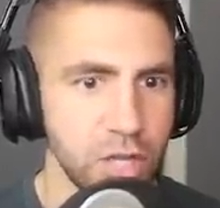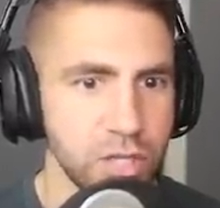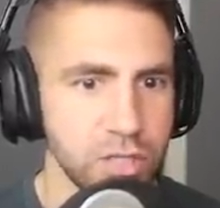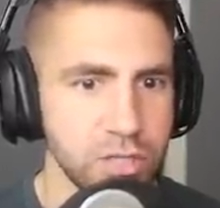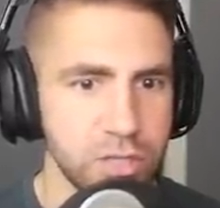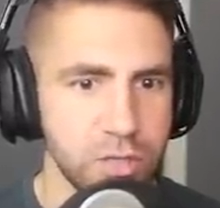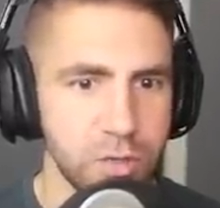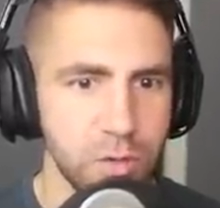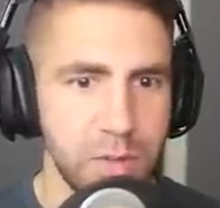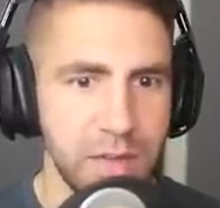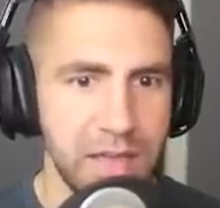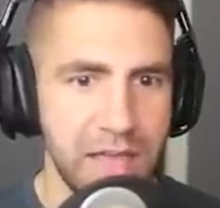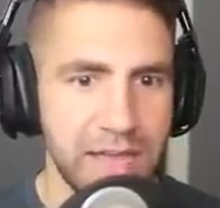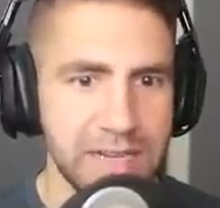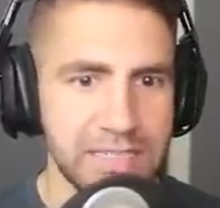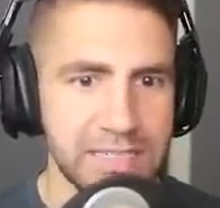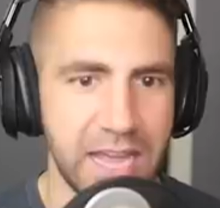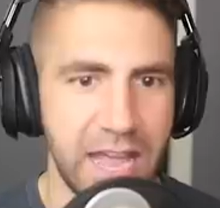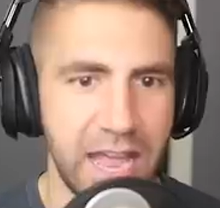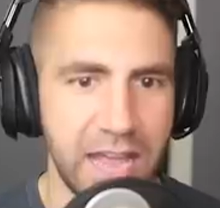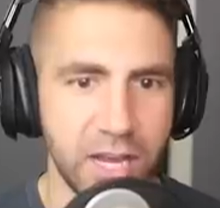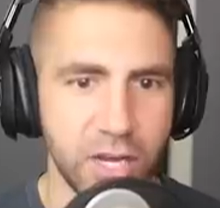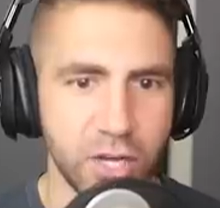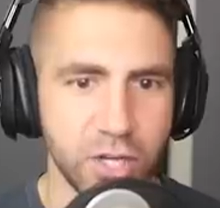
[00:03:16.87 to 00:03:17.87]
Dude, we got
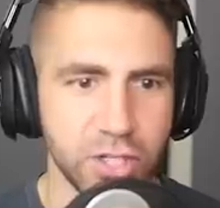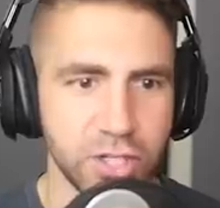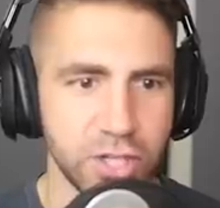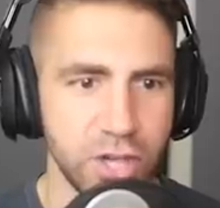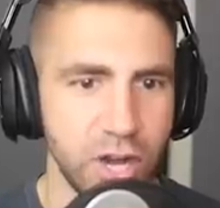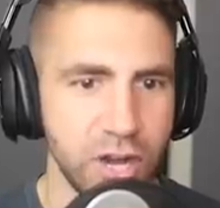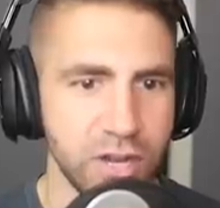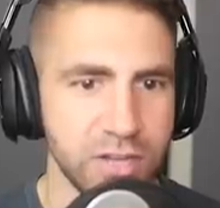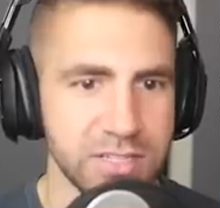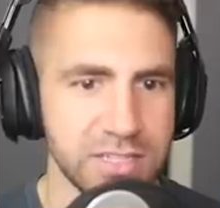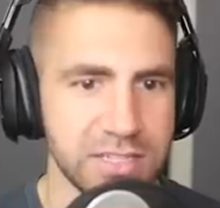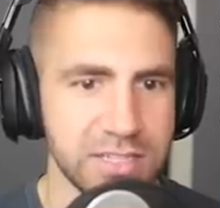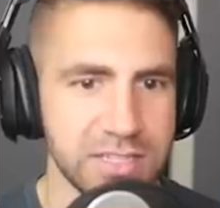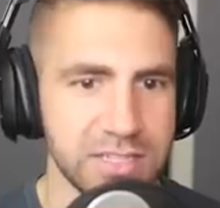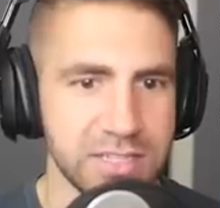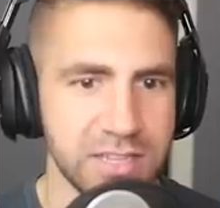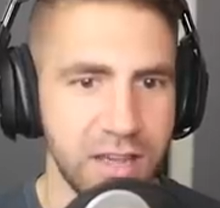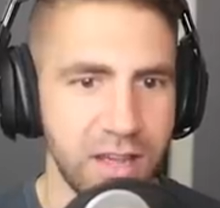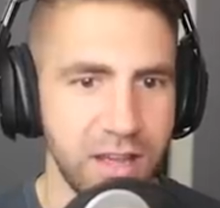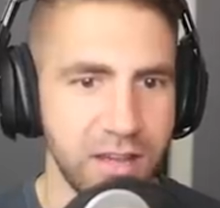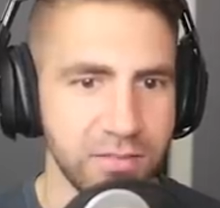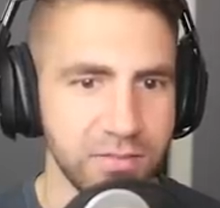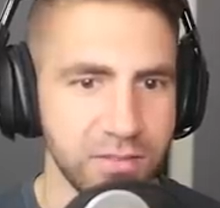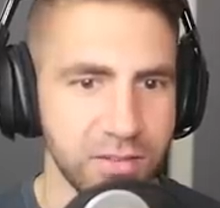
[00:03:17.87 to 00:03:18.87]
tiger sharks and
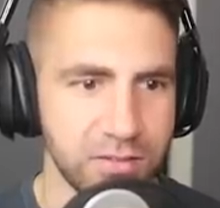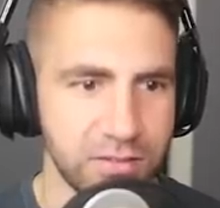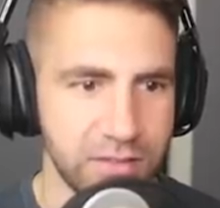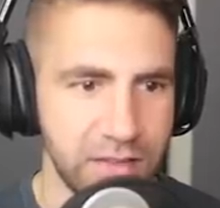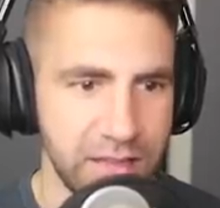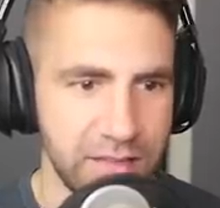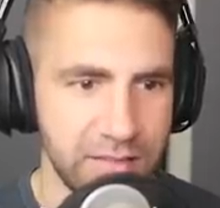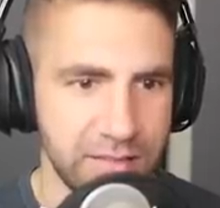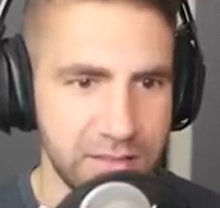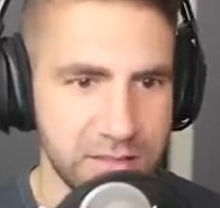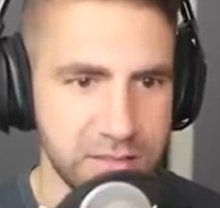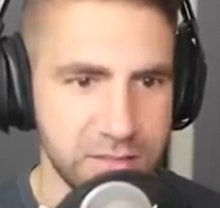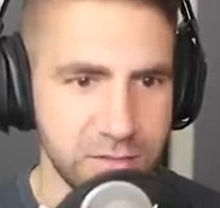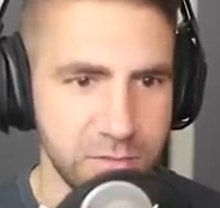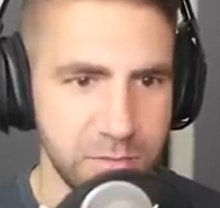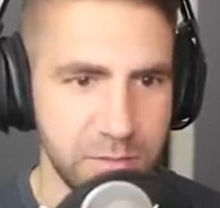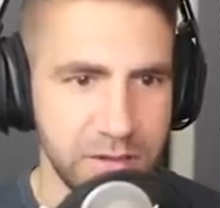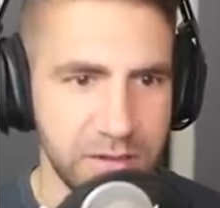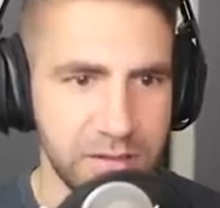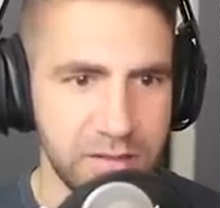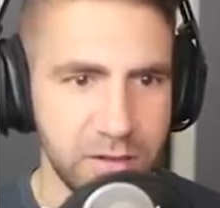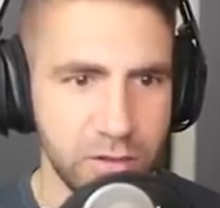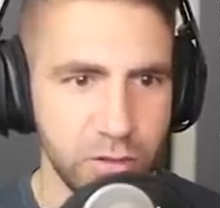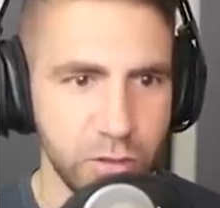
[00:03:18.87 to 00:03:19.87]
stuff. Okay, let's zoom
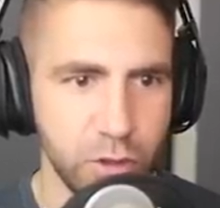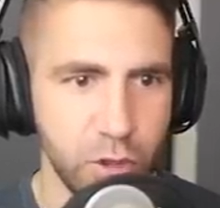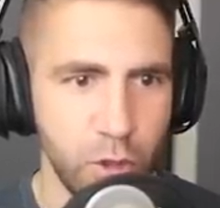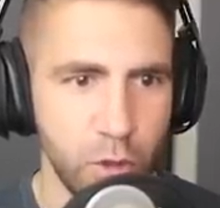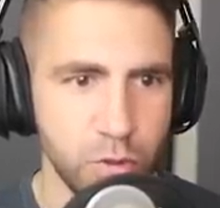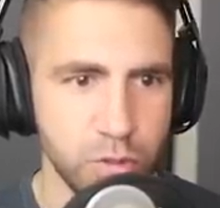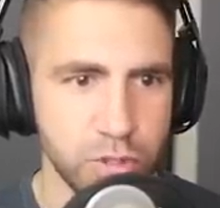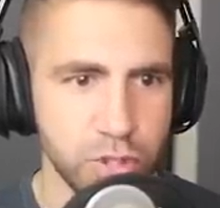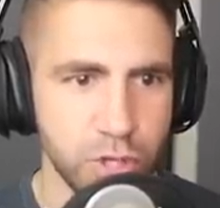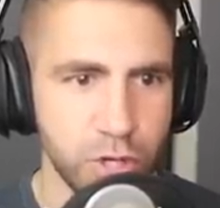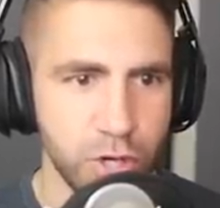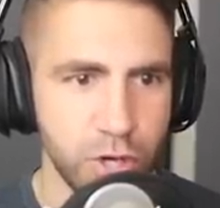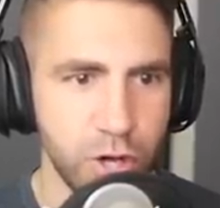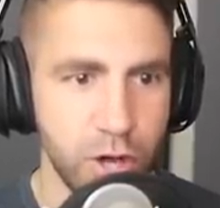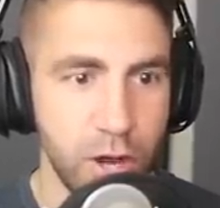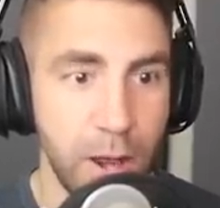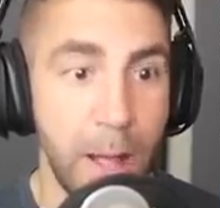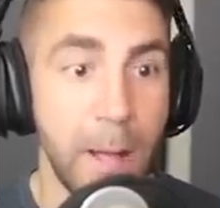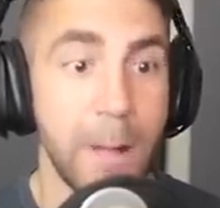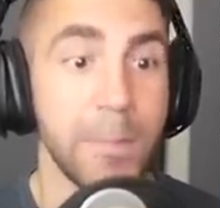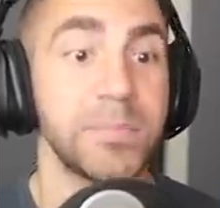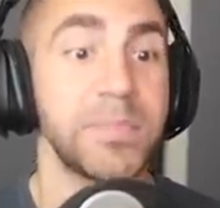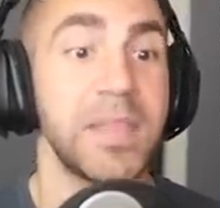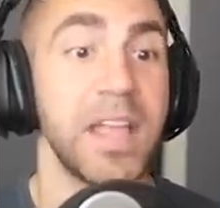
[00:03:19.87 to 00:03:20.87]
in a little closer.
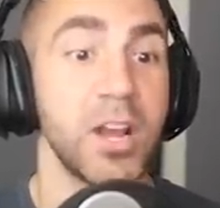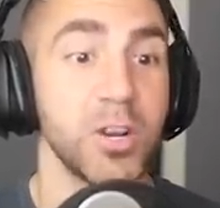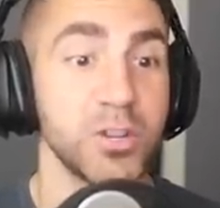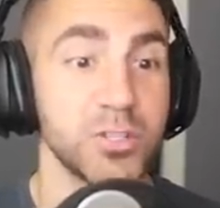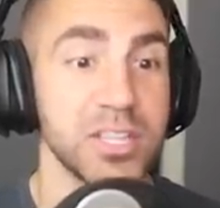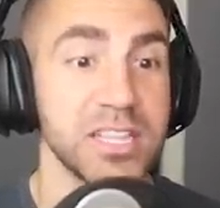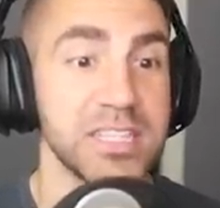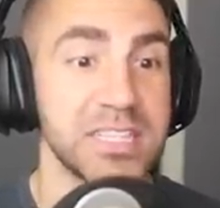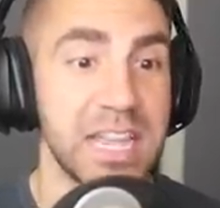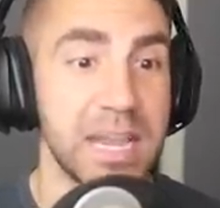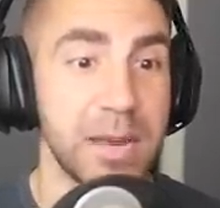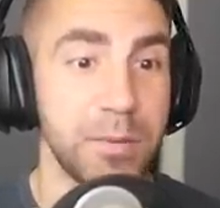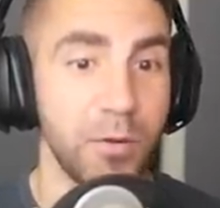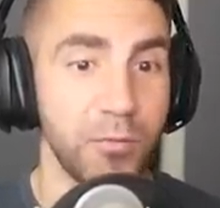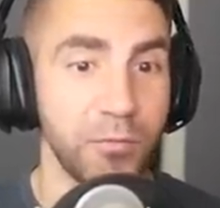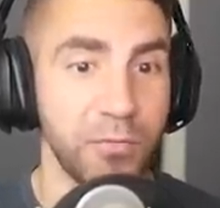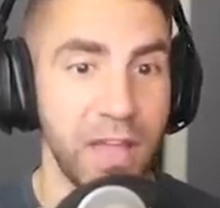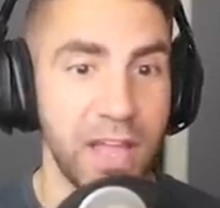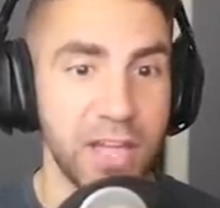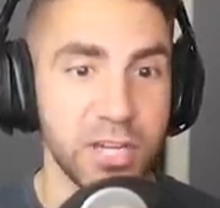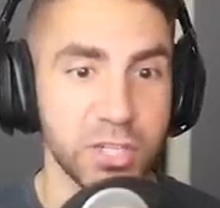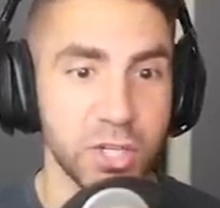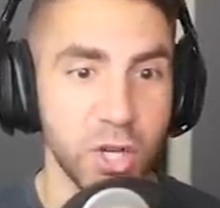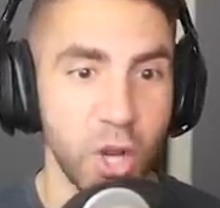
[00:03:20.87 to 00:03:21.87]
There's a
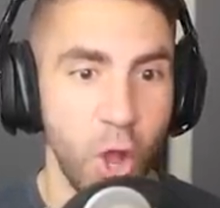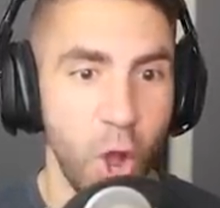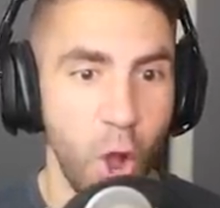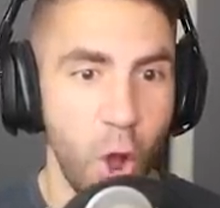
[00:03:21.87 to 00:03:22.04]
zebrafish.